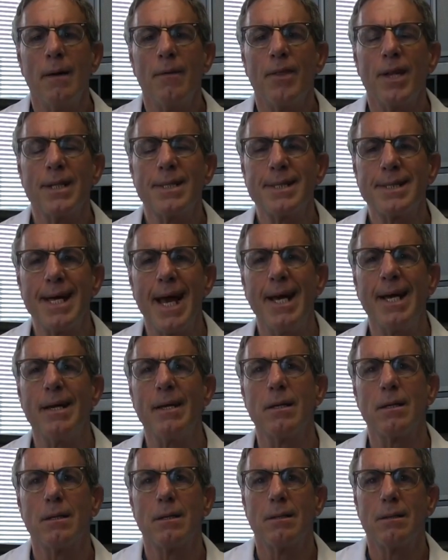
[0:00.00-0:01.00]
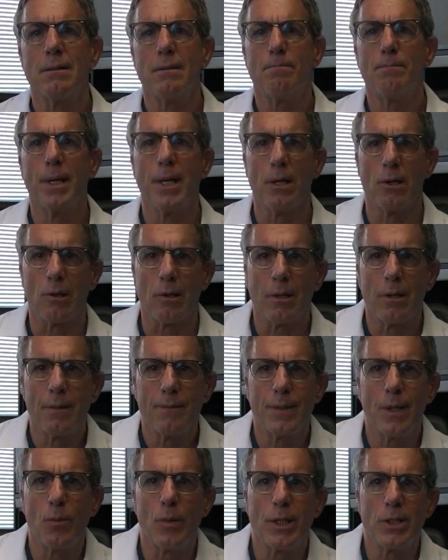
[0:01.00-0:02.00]
The second pillar
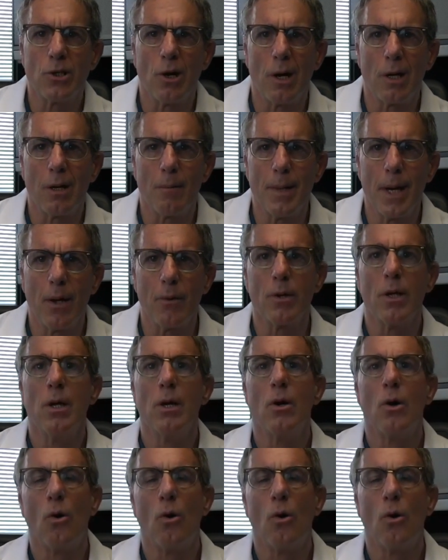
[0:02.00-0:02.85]
that we talk about,